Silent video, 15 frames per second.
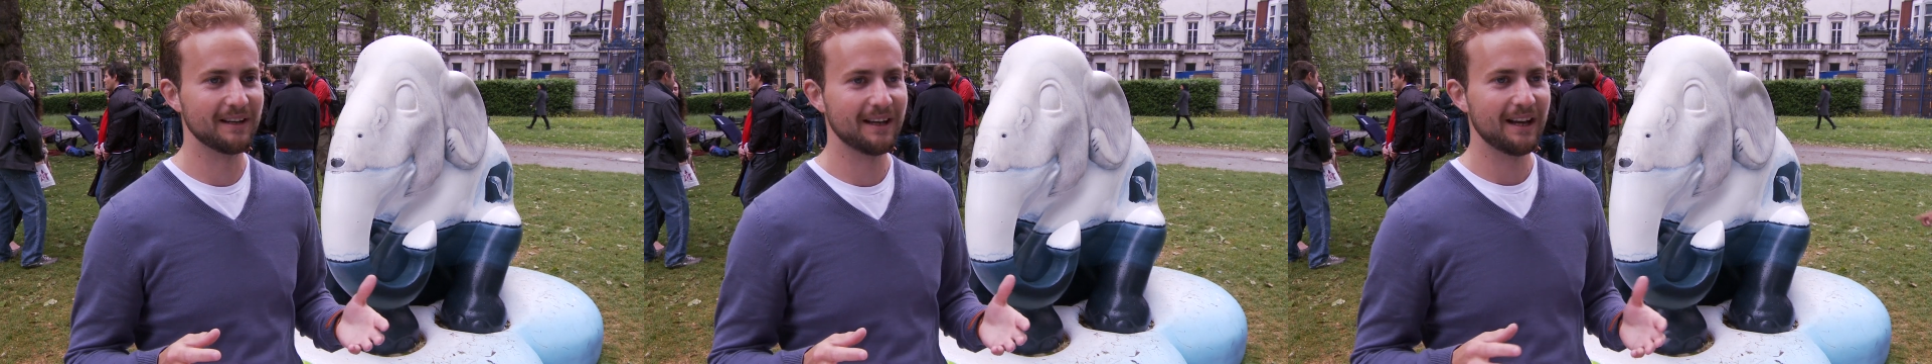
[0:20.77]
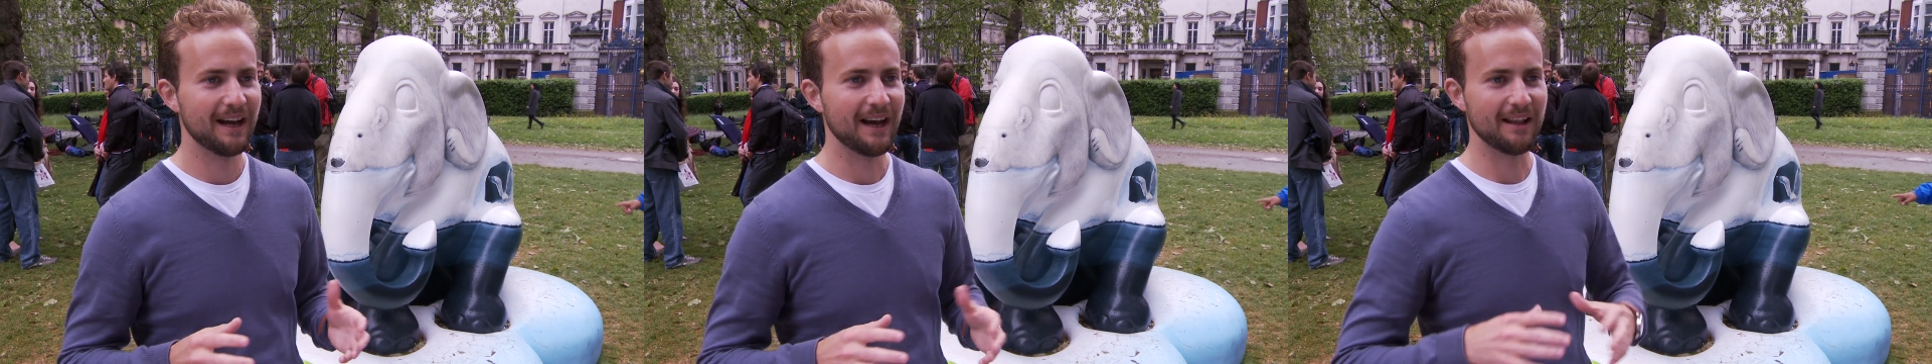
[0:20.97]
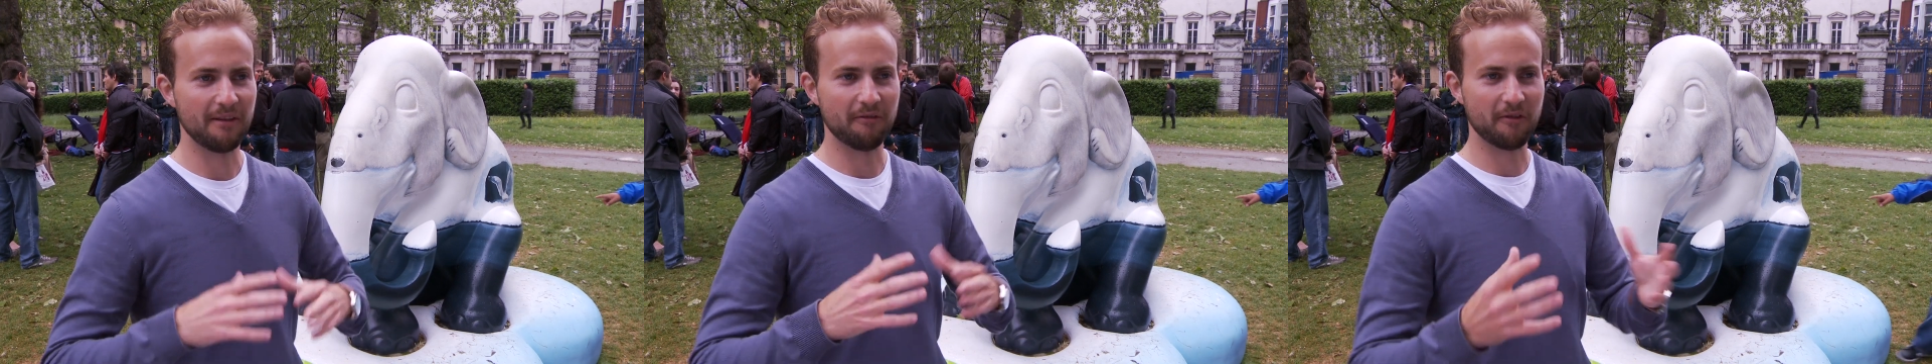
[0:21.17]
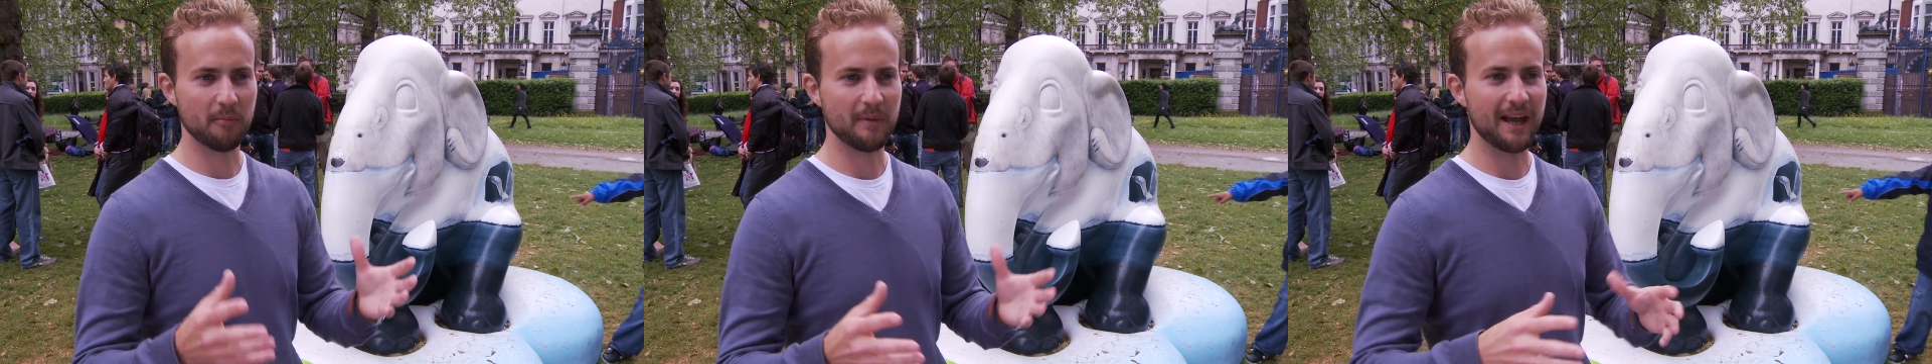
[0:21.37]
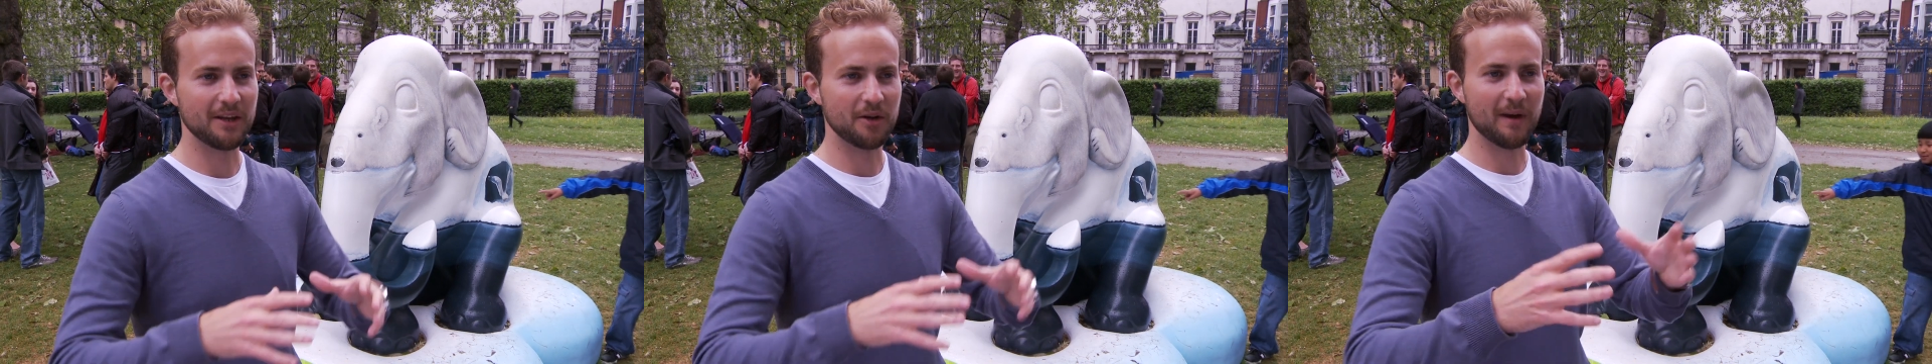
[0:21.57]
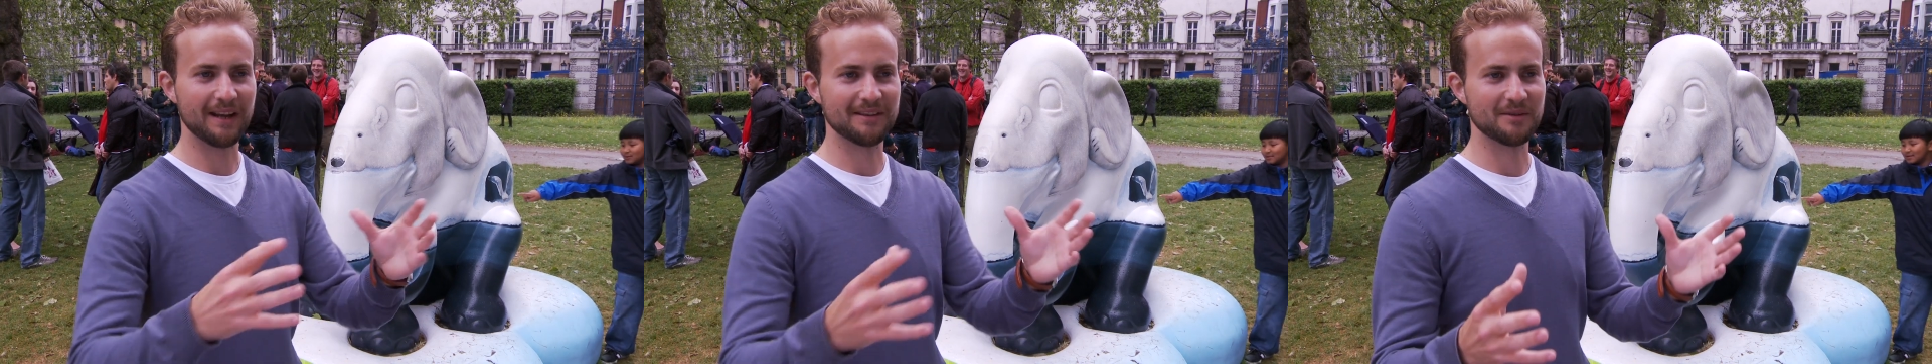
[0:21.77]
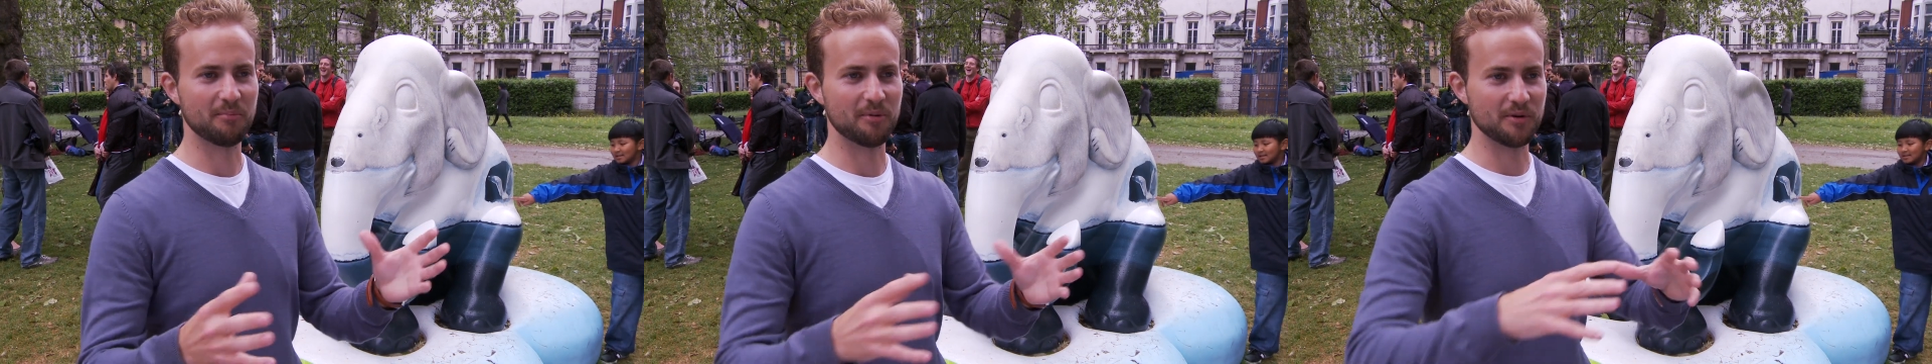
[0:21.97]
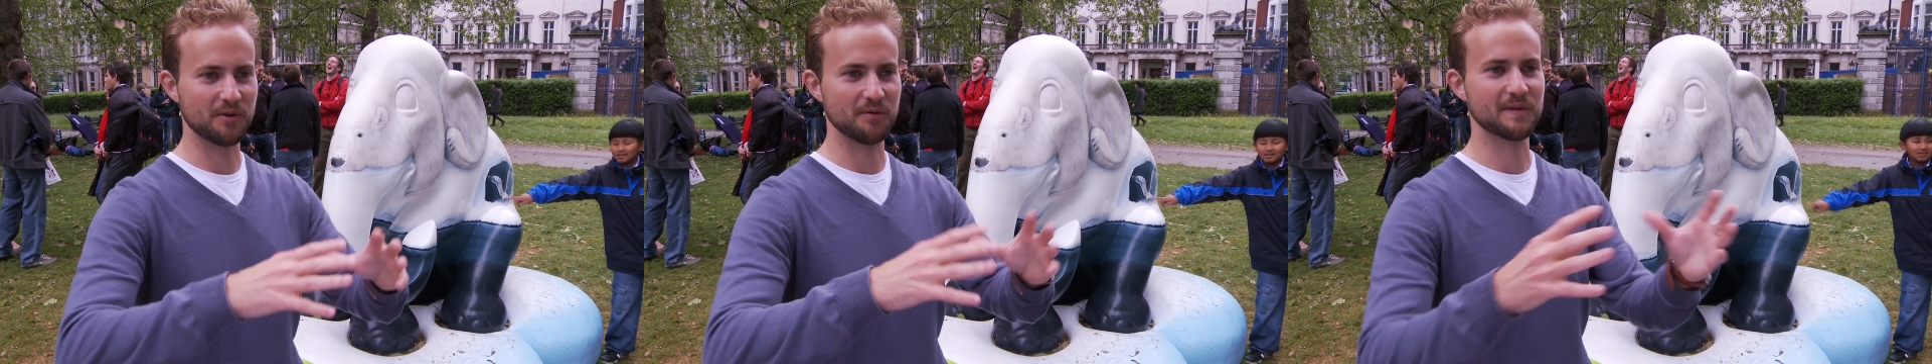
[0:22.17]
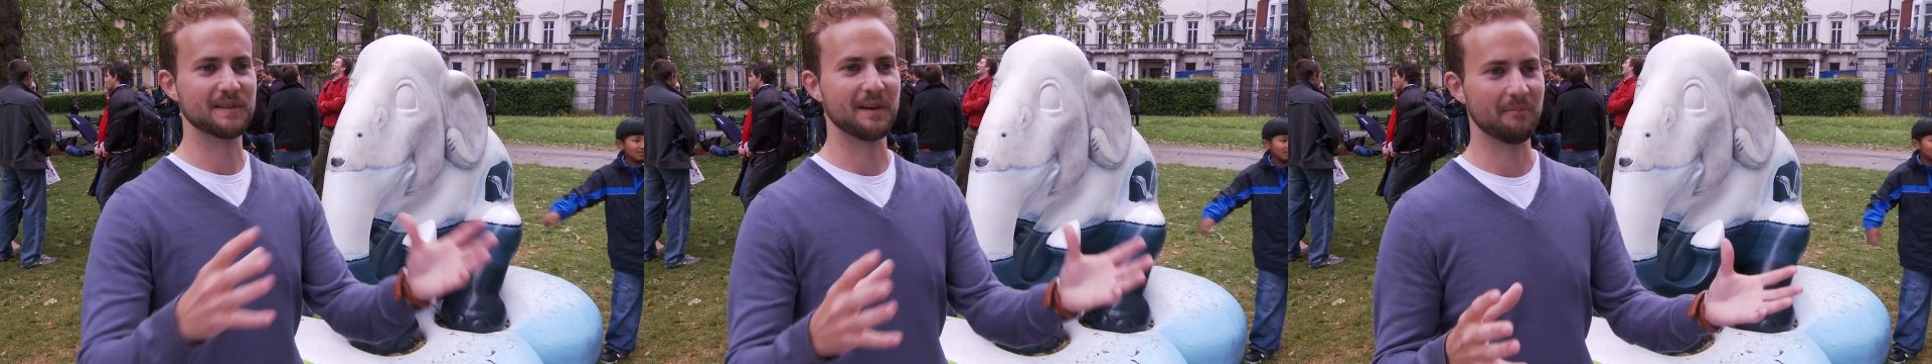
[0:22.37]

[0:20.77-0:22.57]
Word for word: and then from that you had to produce